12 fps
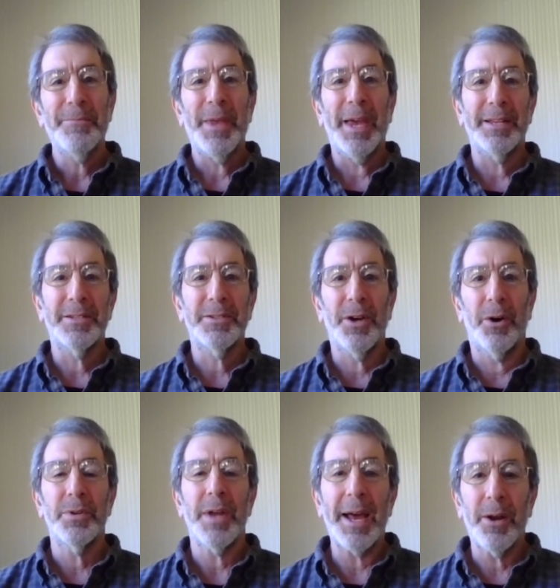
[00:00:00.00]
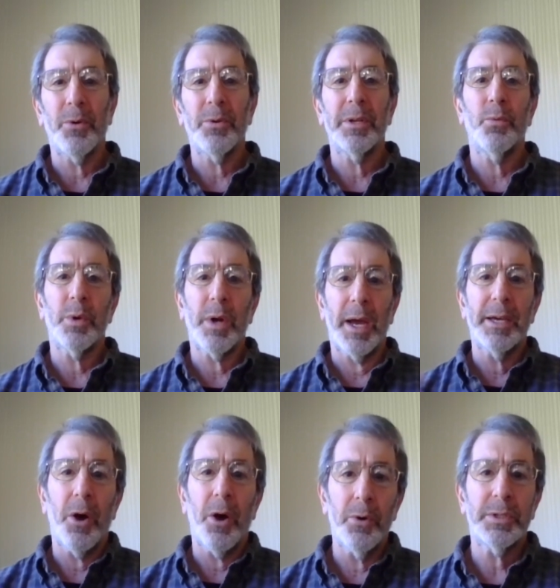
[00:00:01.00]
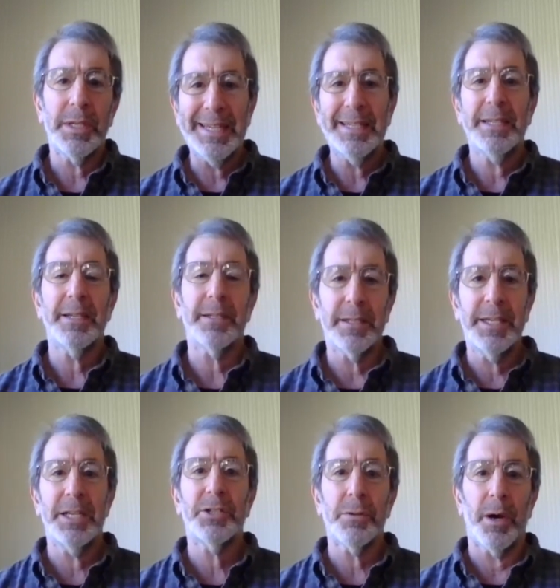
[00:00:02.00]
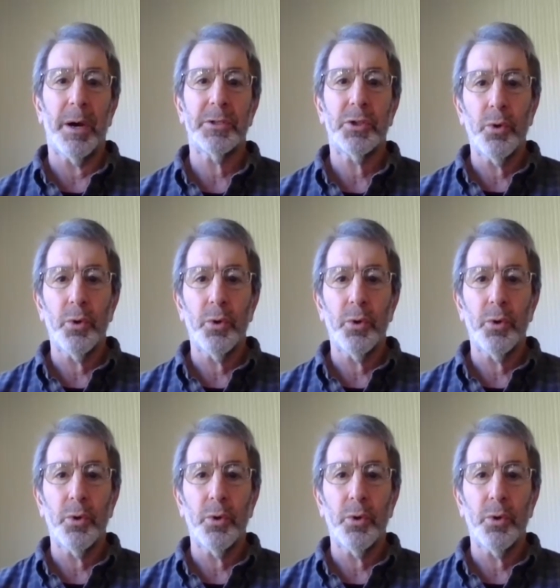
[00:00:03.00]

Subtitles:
And so not only when I go to India to teach the monks,